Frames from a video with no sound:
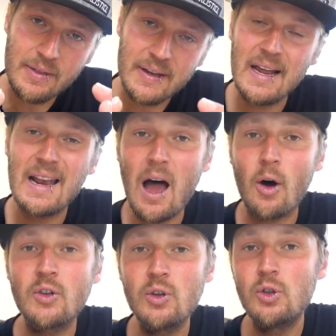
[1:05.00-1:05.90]
that
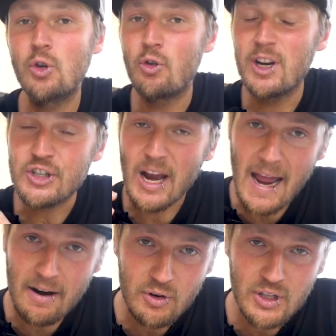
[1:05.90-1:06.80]
allows you to reach
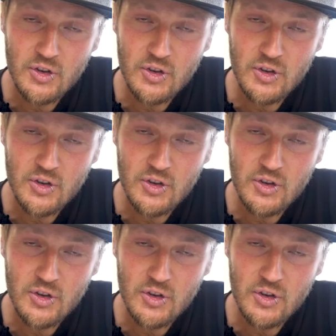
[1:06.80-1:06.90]
every